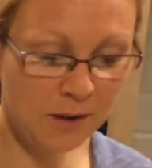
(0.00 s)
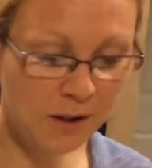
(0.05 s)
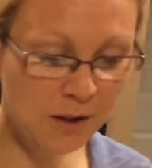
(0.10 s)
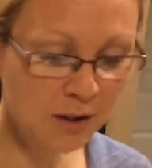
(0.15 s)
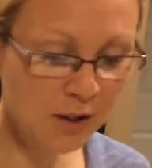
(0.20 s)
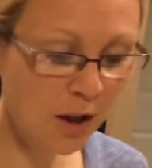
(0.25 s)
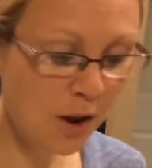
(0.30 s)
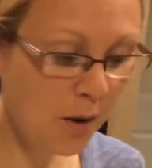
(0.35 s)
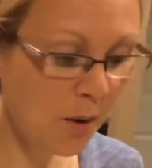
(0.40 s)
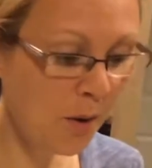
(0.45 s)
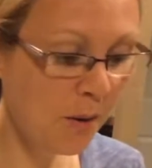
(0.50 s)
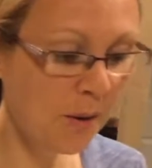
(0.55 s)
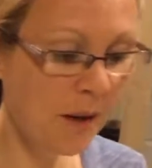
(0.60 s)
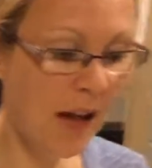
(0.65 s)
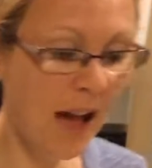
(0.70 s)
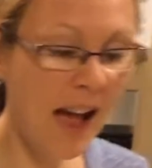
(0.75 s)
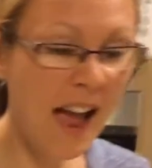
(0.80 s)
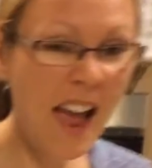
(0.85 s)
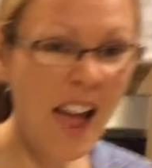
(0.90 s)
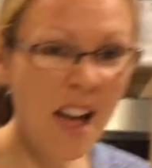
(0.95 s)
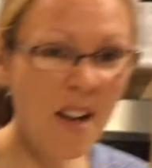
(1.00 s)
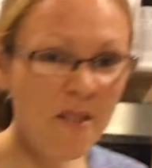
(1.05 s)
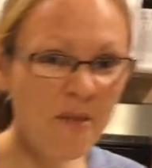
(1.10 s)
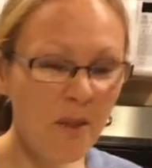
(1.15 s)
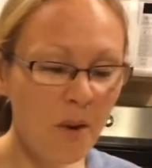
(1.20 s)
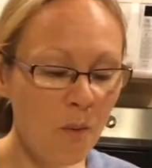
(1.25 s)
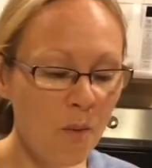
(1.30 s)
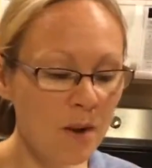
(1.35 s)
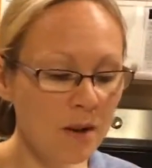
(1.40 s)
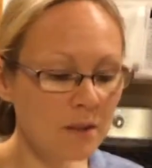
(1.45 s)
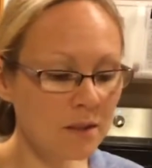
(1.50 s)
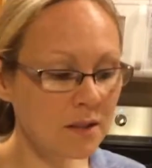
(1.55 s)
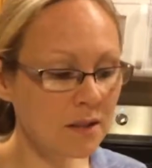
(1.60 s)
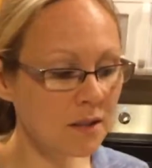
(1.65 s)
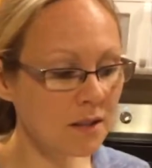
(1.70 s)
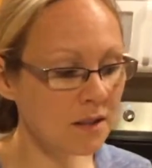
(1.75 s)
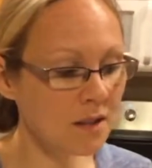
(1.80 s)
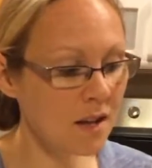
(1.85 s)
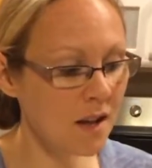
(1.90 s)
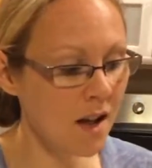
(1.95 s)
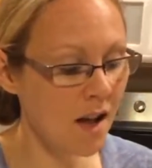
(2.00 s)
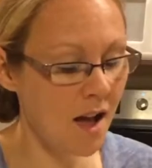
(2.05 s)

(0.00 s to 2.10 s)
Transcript: So I have a Wilton